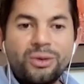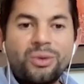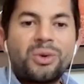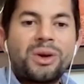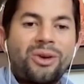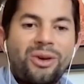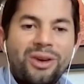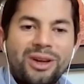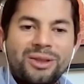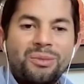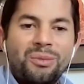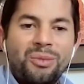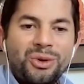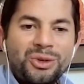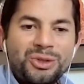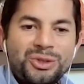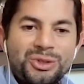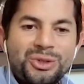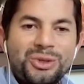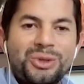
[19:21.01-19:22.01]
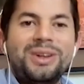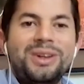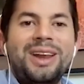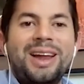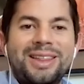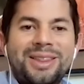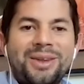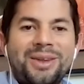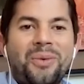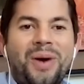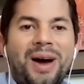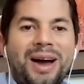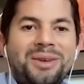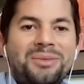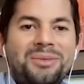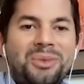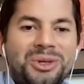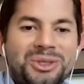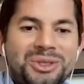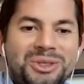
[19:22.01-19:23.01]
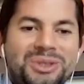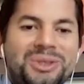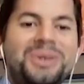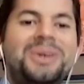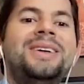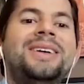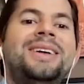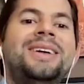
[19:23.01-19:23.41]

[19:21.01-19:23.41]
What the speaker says: We call it mosto, like the wine mosto.